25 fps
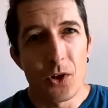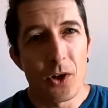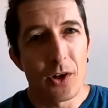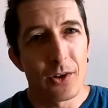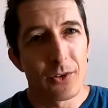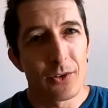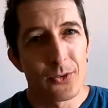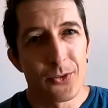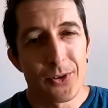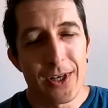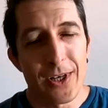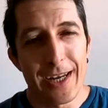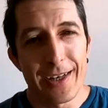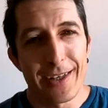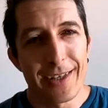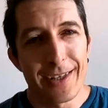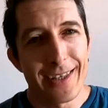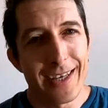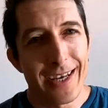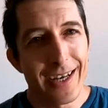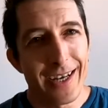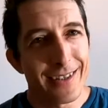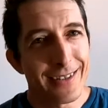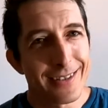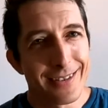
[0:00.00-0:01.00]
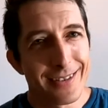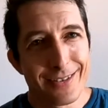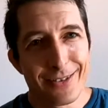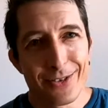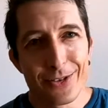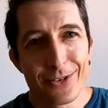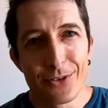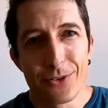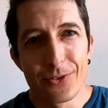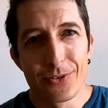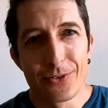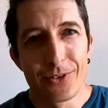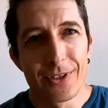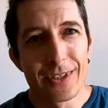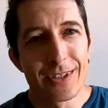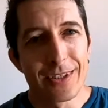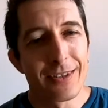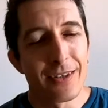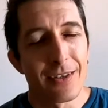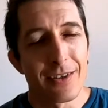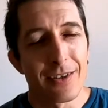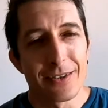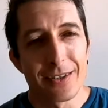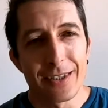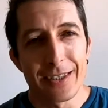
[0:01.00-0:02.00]
not ready yet to do
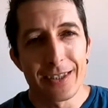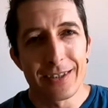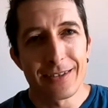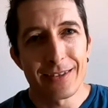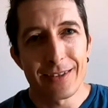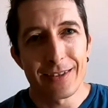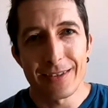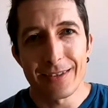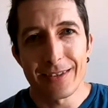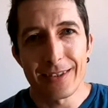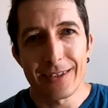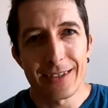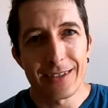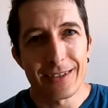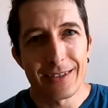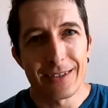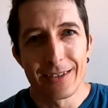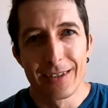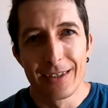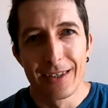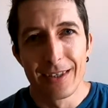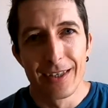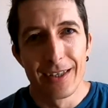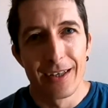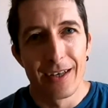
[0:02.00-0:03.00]
these long distances.